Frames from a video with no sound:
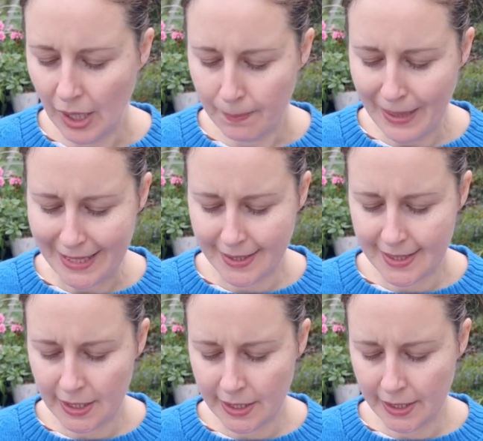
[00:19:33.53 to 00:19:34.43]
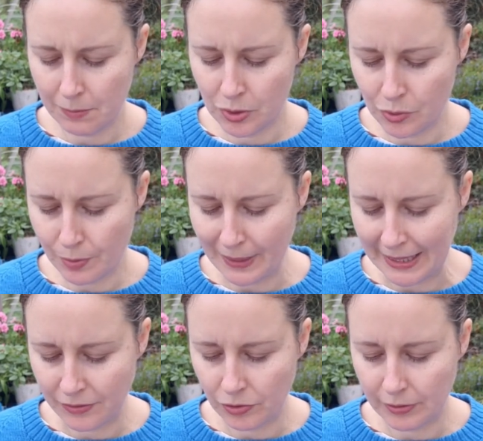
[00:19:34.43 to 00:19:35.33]
Beds, tidy mulch,
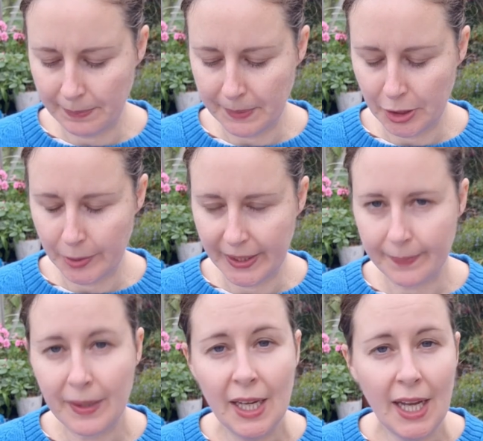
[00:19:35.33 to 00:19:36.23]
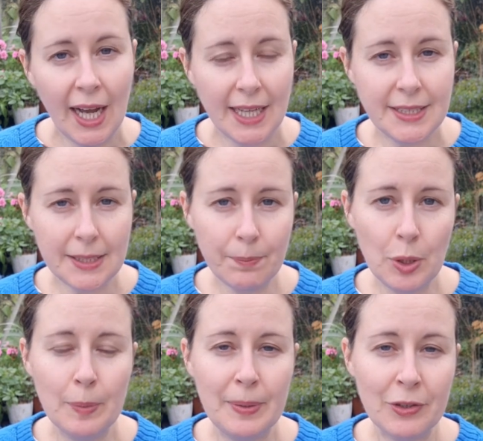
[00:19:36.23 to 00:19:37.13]
plant green manure. I did put
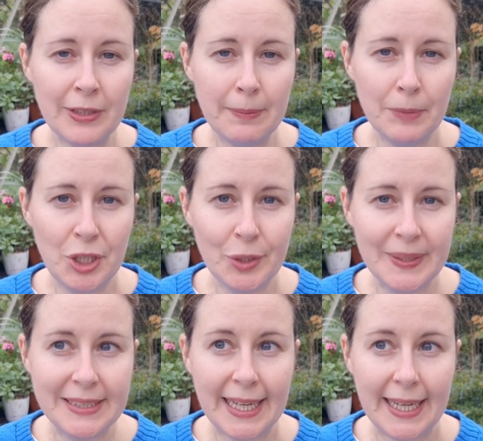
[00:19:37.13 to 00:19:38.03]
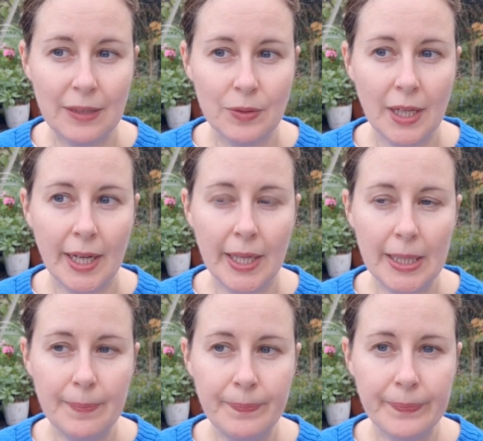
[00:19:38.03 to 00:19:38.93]
a bit of green manure down
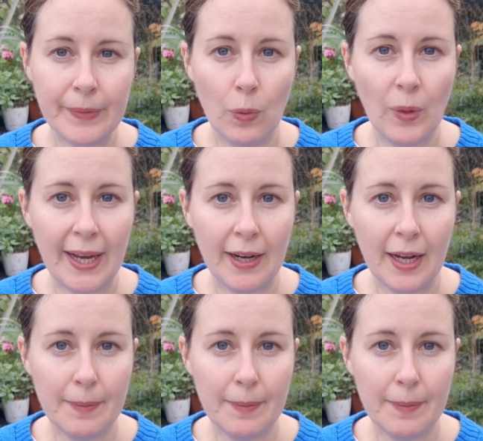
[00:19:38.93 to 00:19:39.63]
where I